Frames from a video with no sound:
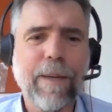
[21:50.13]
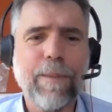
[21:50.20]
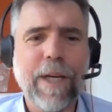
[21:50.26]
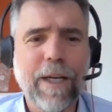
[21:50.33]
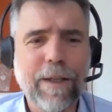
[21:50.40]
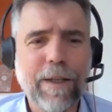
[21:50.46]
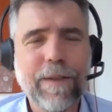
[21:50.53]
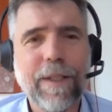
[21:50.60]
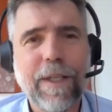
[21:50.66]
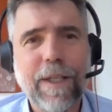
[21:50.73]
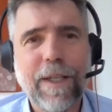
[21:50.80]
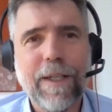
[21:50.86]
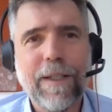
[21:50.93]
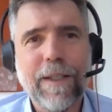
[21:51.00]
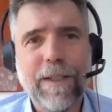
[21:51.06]
mouth,
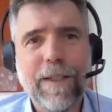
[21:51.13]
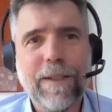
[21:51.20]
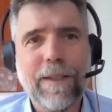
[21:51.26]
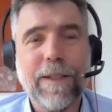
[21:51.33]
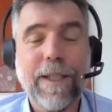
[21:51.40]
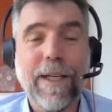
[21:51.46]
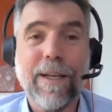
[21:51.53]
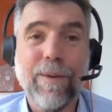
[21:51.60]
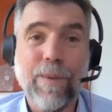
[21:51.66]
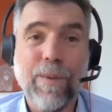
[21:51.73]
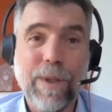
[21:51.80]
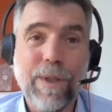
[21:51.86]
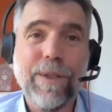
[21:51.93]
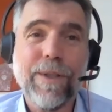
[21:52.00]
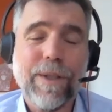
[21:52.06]
they seem to get it
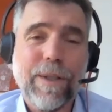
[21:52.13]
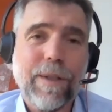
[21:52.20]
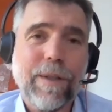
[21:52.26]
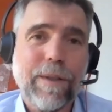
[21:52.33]
worse.